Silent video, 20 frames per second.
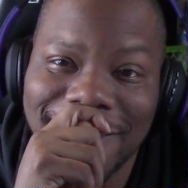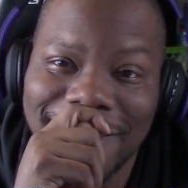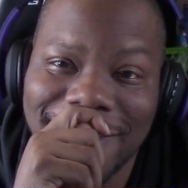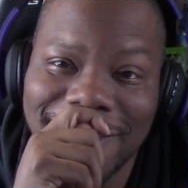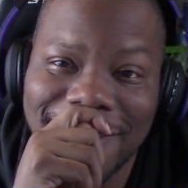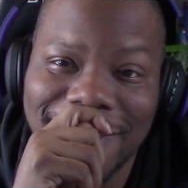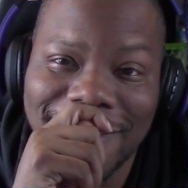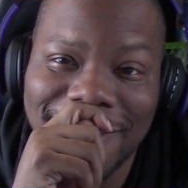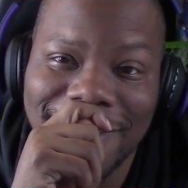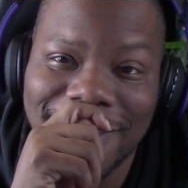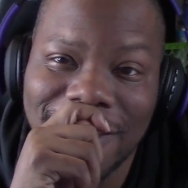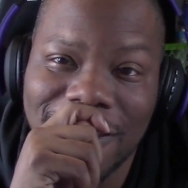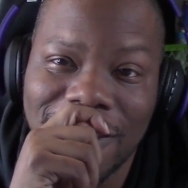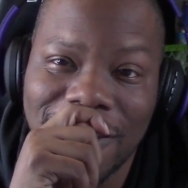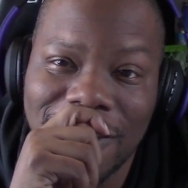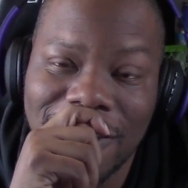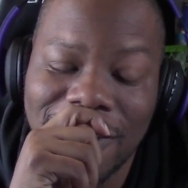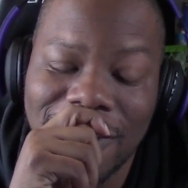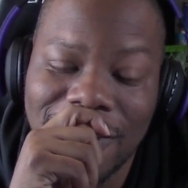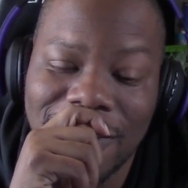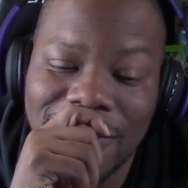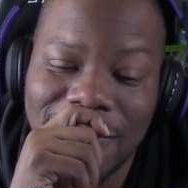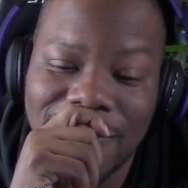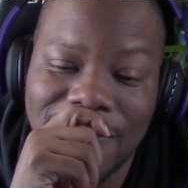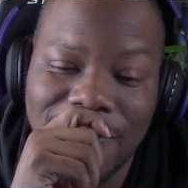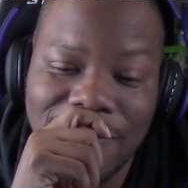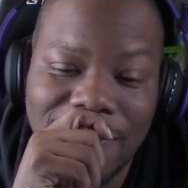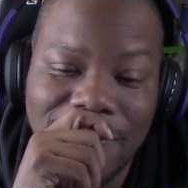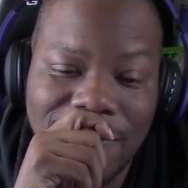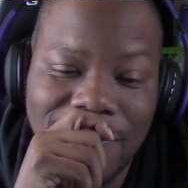
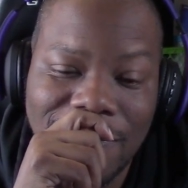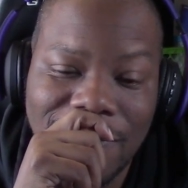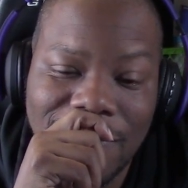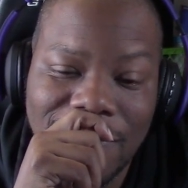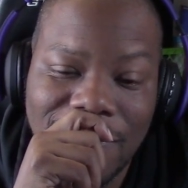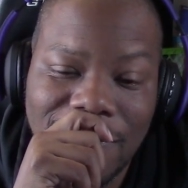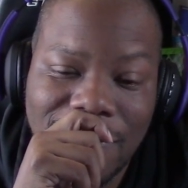No one is speaking in this clip.